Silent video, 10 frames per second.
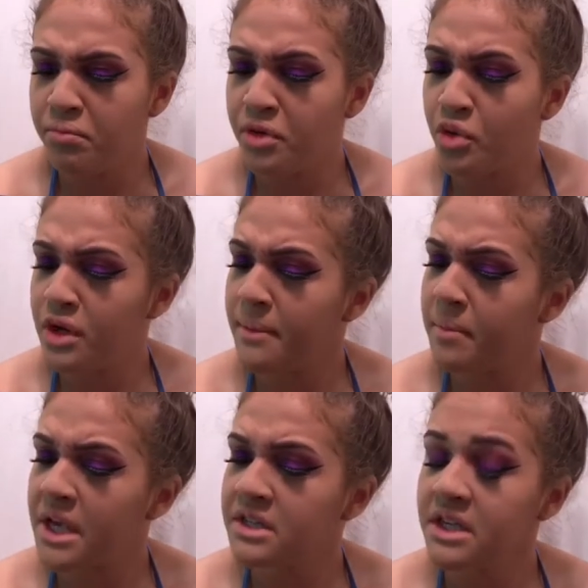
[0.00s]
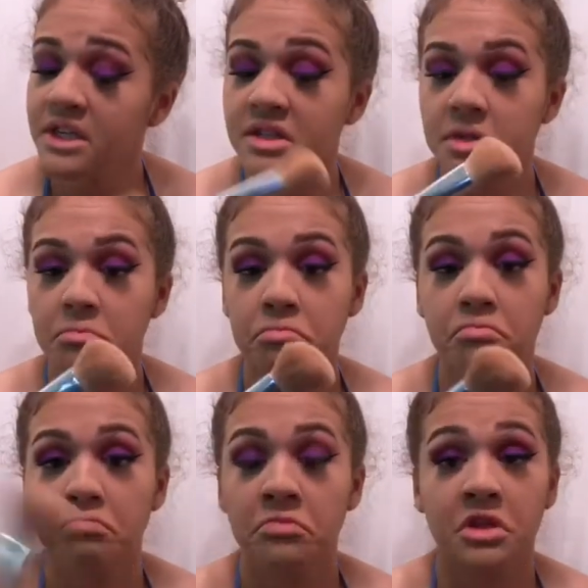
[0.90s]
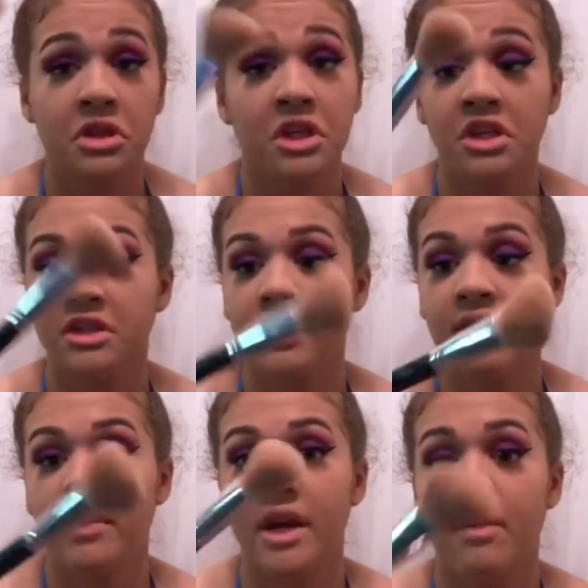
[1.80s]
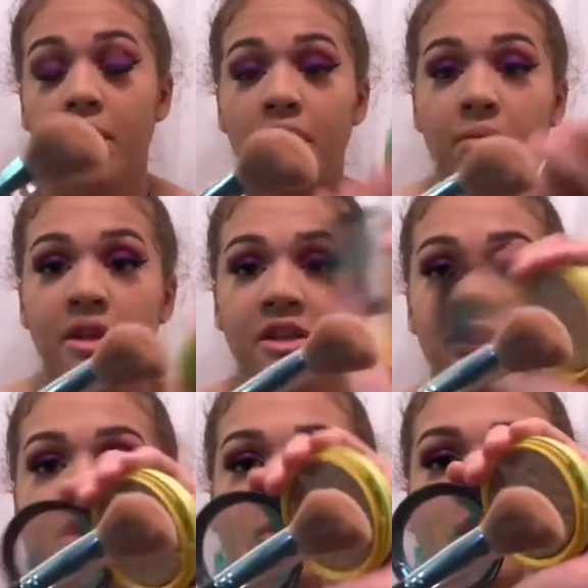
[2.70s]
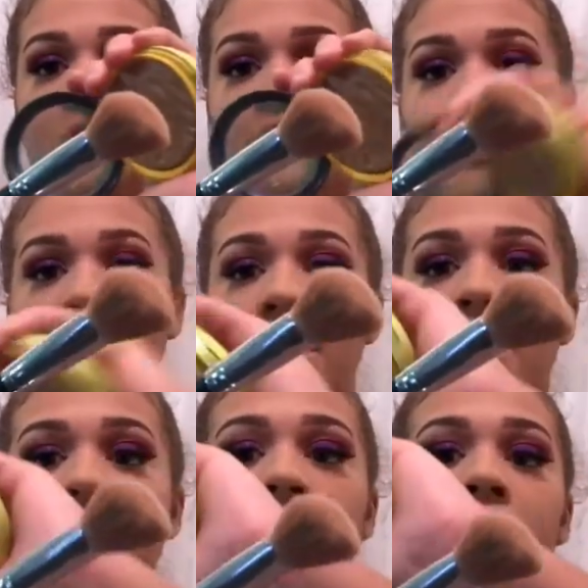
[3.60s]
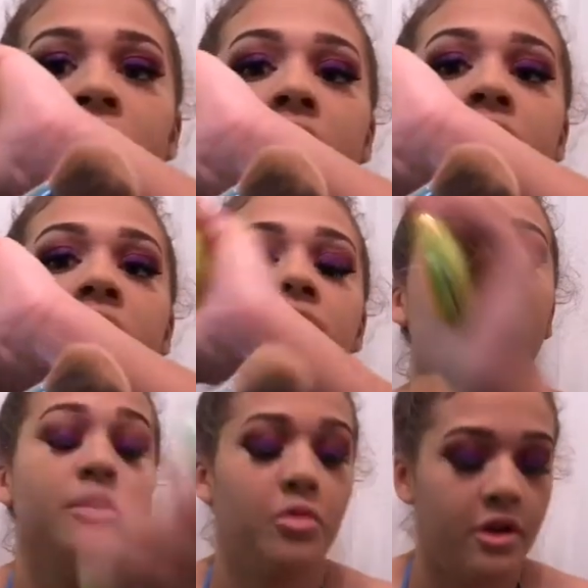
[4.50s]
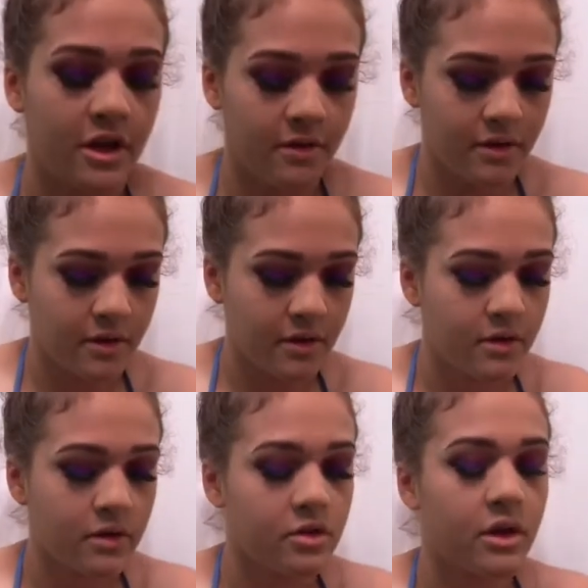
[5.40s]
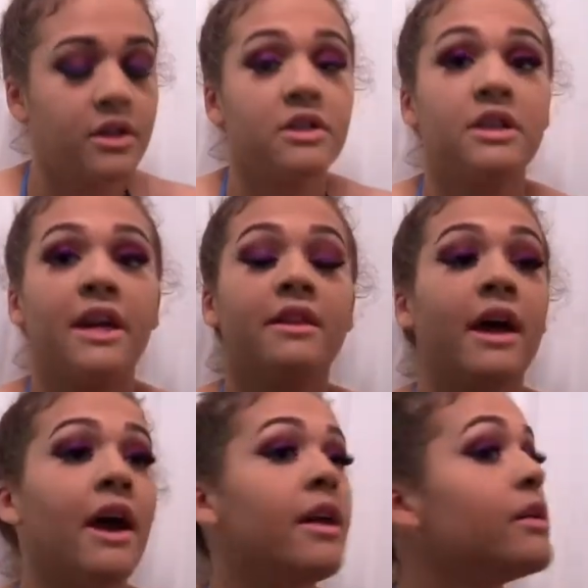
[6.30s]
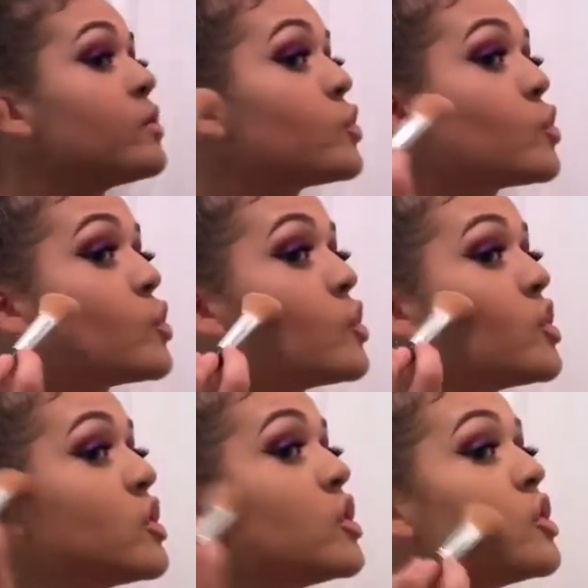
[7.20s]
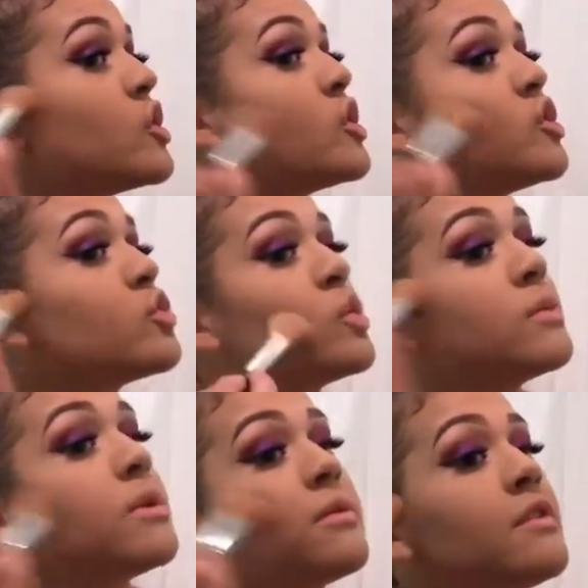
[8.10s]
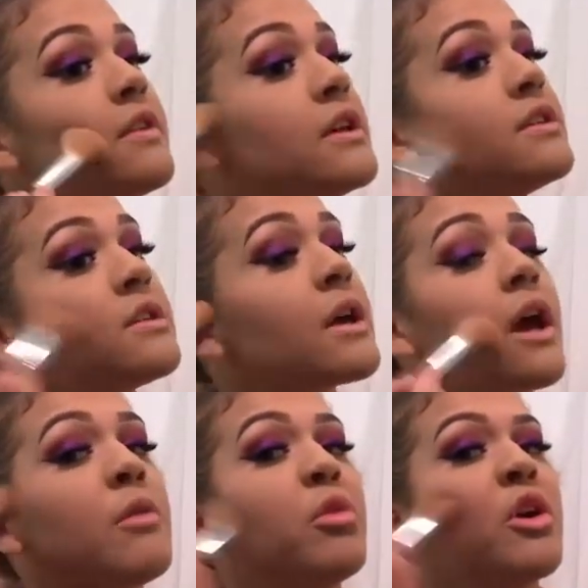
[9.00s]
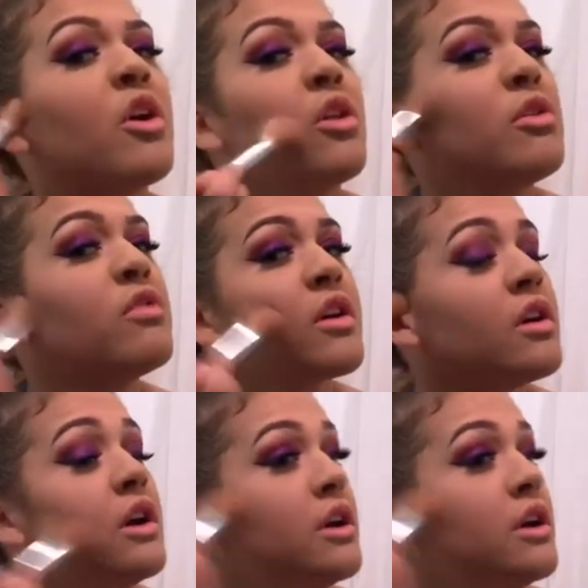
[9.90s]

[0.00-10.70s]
Beauty Basics, and it doesn't have a name on it, but this is just what it looks like. It's really pretty. So I just take that and I just warm up my face. I kind of put it all over.